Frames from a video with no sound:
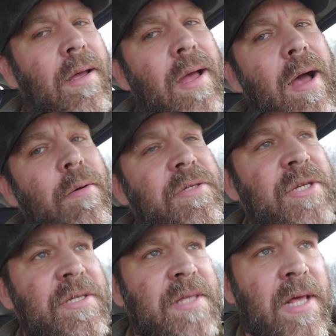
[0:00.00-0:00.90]
I was
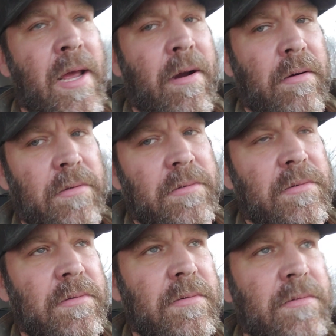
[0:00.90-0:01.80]
just there.
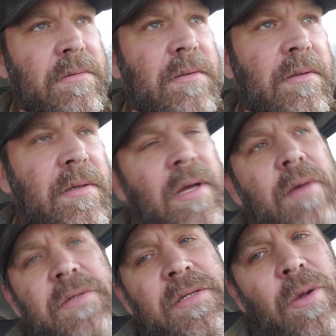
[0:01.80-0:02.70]

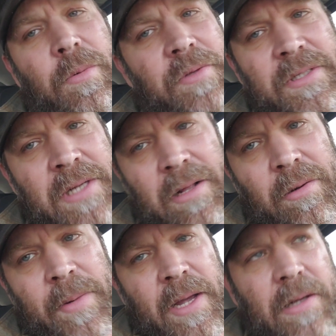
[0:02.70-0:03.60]
I was just holding the
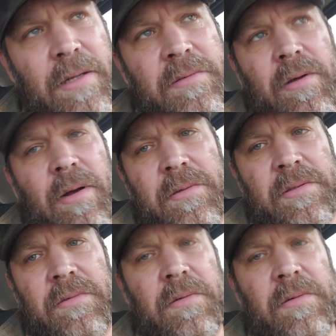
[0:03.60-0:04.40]
teller back. That's all I was